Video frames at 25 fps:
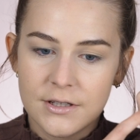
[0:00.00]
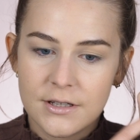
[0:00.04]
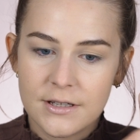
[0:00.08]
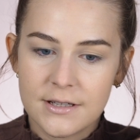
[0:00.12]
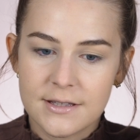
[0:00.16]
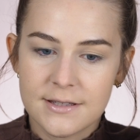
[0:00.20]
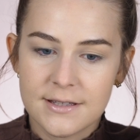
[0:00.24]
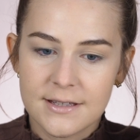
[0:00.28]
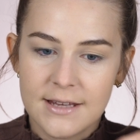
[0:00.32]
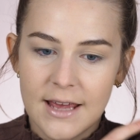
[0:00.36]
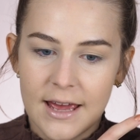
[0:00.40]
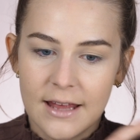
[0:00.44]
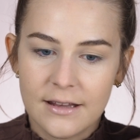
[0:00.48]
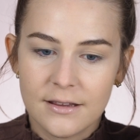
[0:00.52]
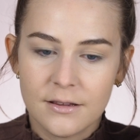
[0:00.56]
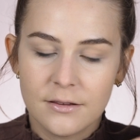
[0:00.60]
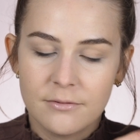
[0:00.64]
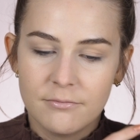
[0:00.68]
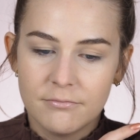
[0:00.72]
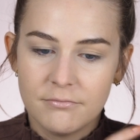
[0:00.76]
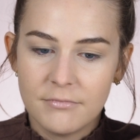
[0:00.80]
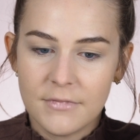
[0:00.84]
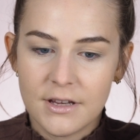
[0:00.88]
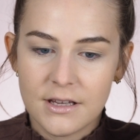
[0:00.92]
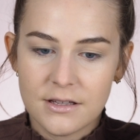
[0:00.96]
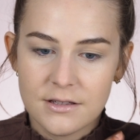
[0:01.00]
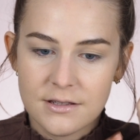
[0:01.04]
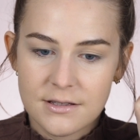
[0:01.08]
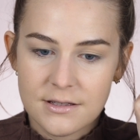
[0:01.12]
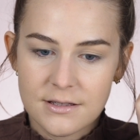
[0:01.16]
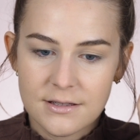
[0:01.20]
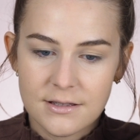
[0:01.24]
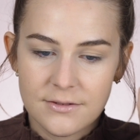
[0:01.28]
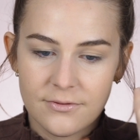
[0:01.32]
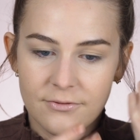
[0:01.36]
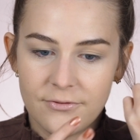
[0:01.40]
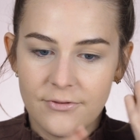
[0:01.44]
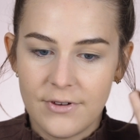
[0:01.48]

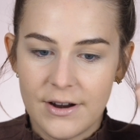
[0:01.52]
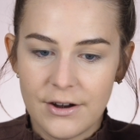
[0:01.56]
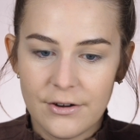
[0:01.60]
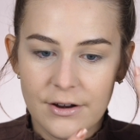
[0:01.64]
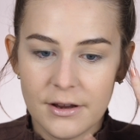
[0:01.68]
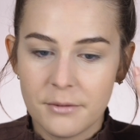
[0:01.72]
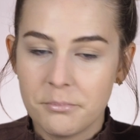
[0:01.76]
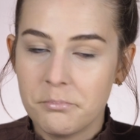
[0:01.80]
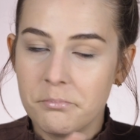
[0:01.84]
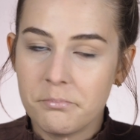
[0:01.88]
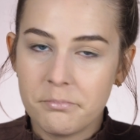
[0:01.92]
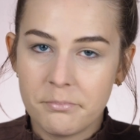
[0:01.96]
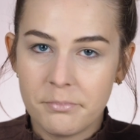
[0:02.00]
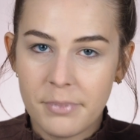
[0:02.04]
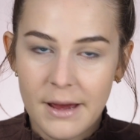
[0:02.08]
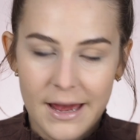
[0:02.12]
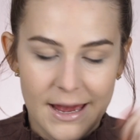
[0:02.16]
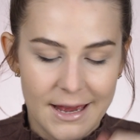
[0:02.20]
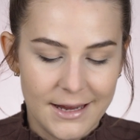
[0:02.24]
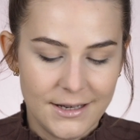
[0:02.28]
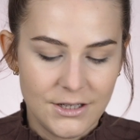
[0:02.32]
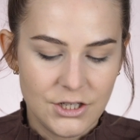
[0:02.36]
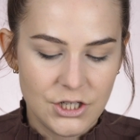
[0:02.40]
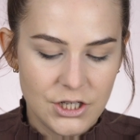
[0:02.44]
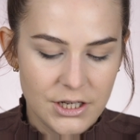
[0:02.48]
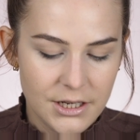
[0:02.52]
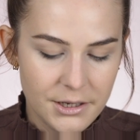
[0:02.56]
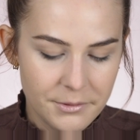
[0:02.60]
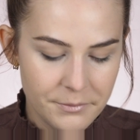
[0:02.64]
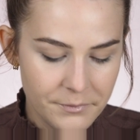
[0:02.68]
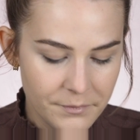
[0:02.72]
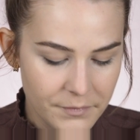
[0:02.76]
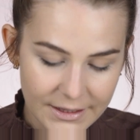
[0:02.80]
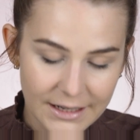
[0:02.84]
It's very patchy.